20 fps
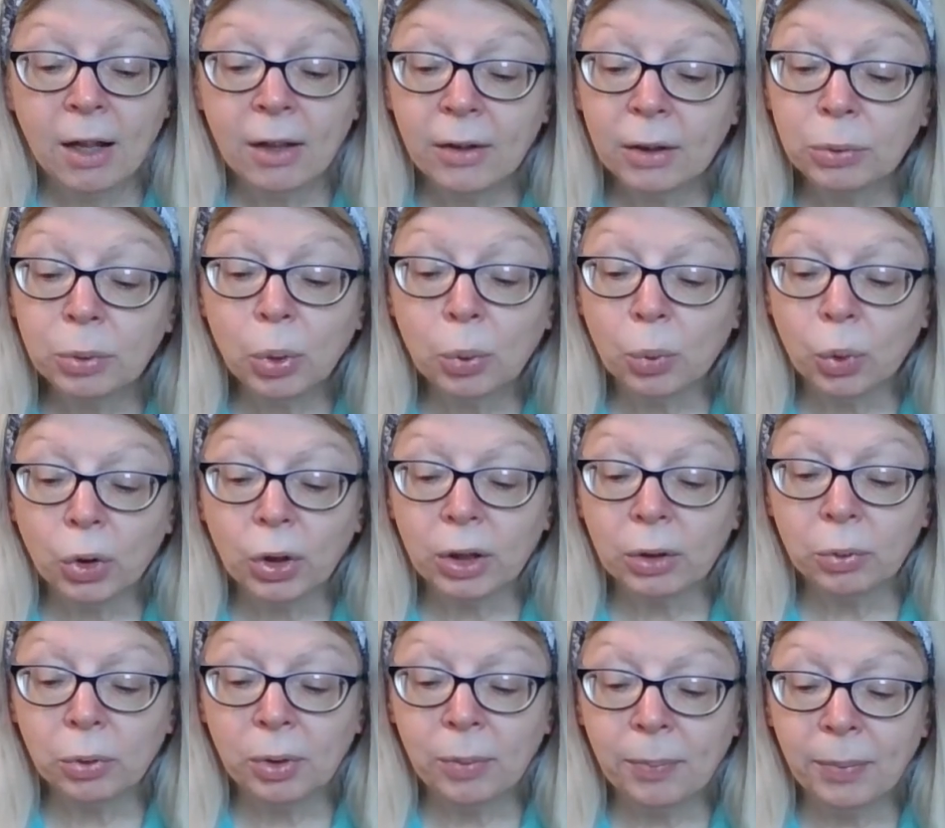their
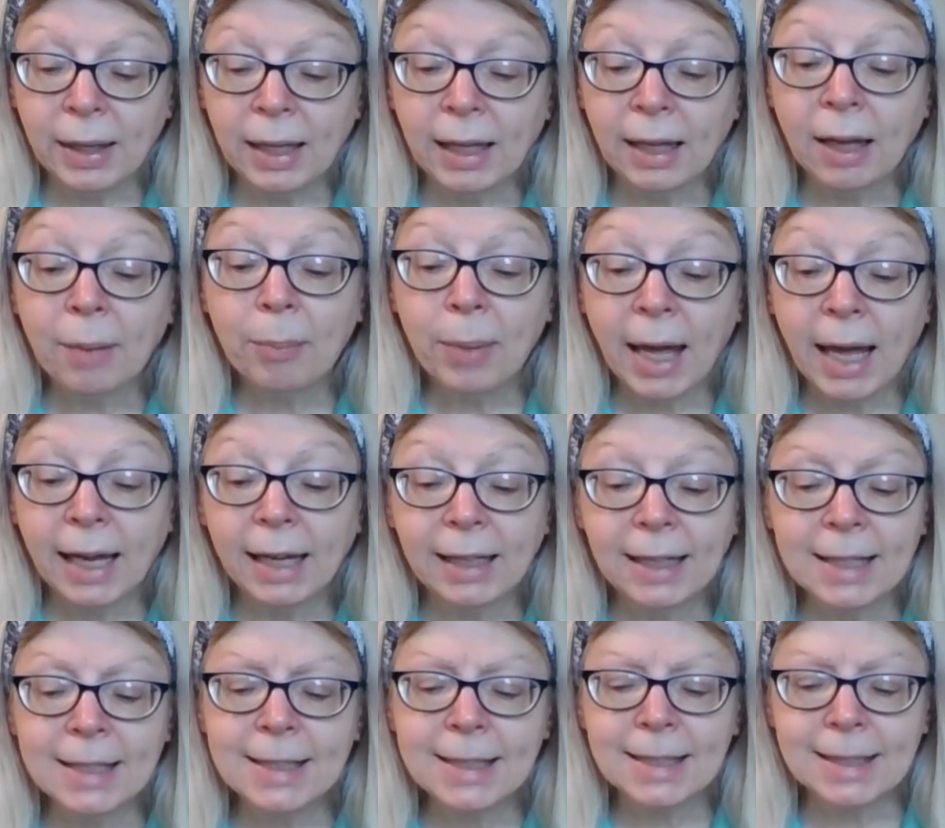reward would be paid
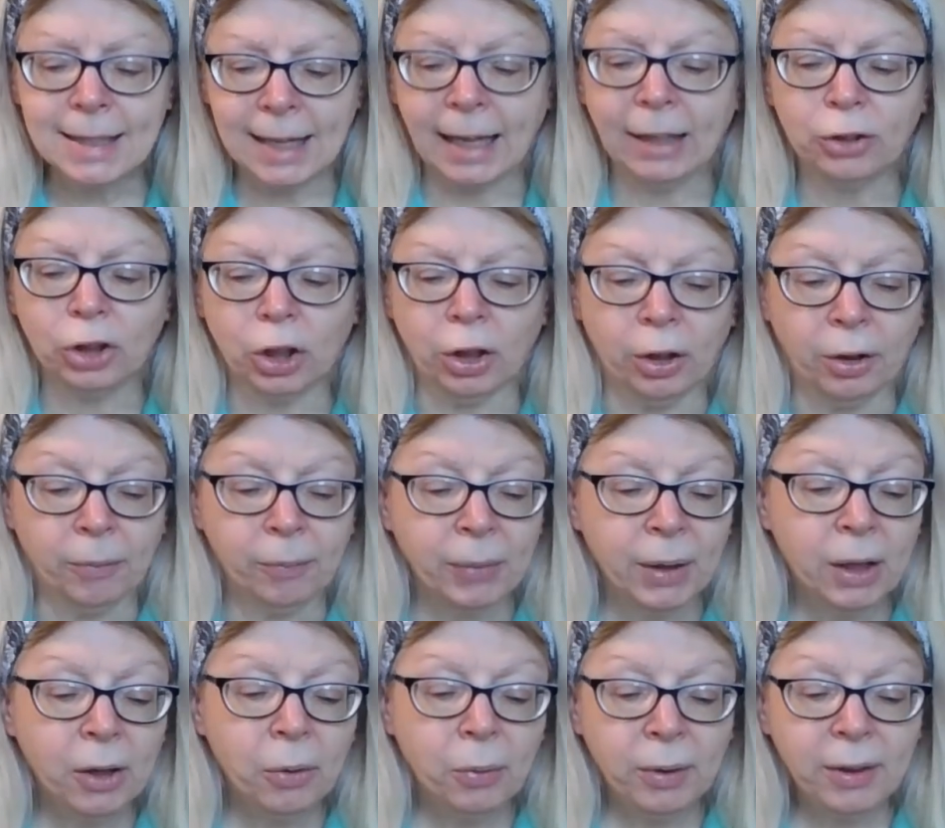instanter,
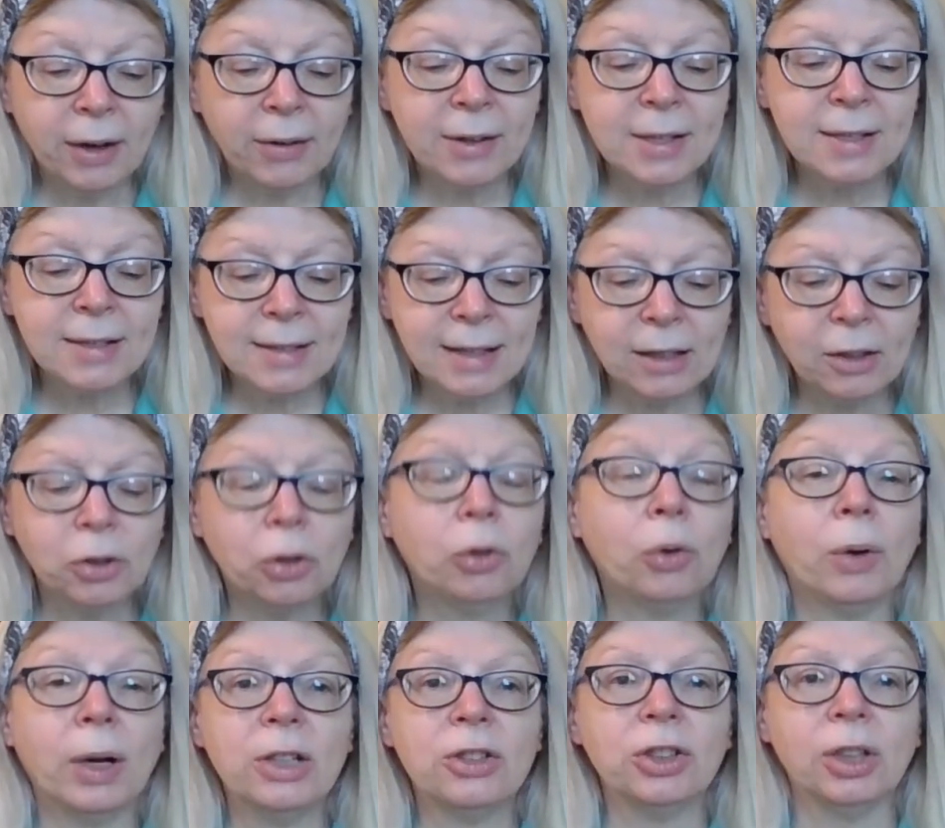without a single
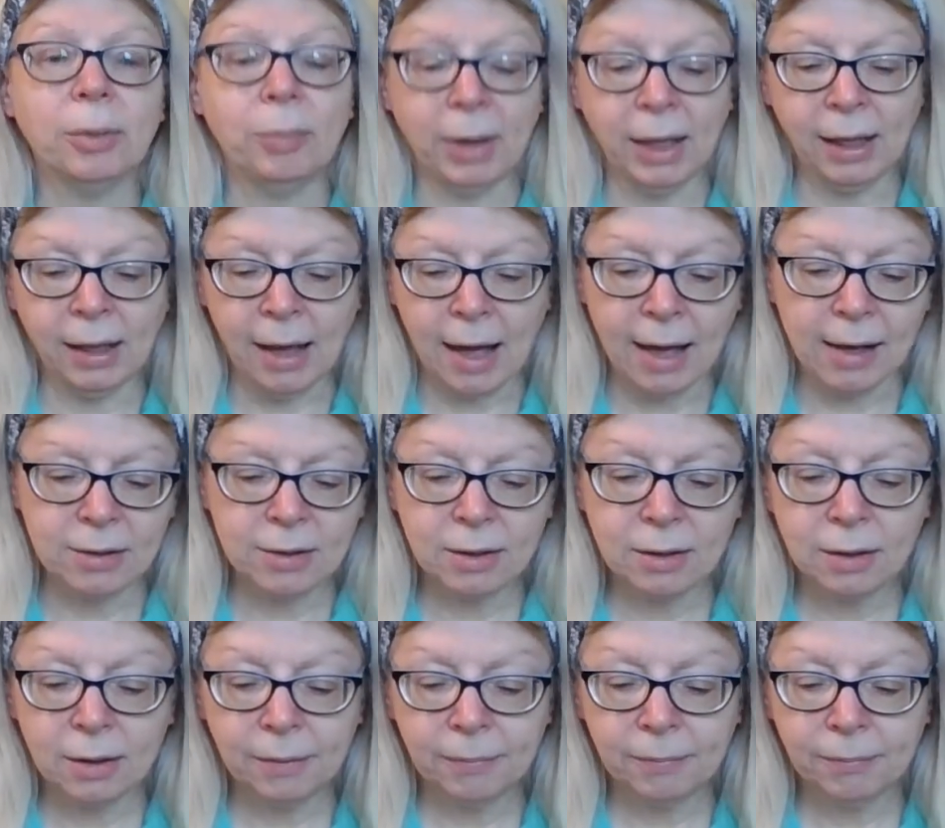question being
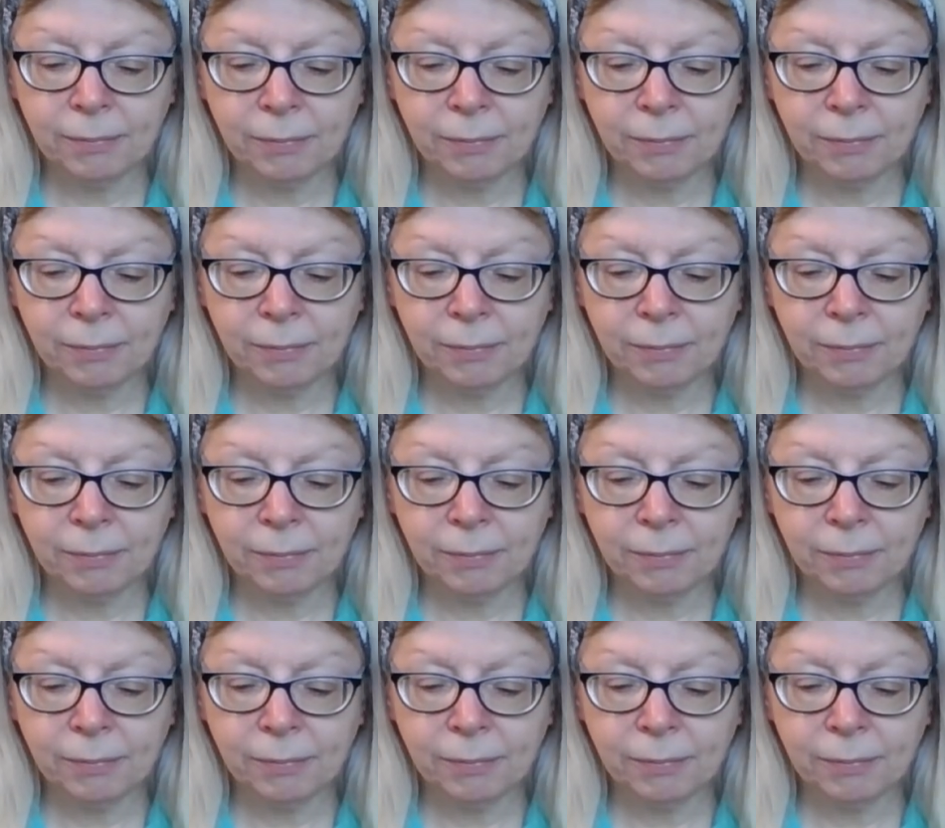asked.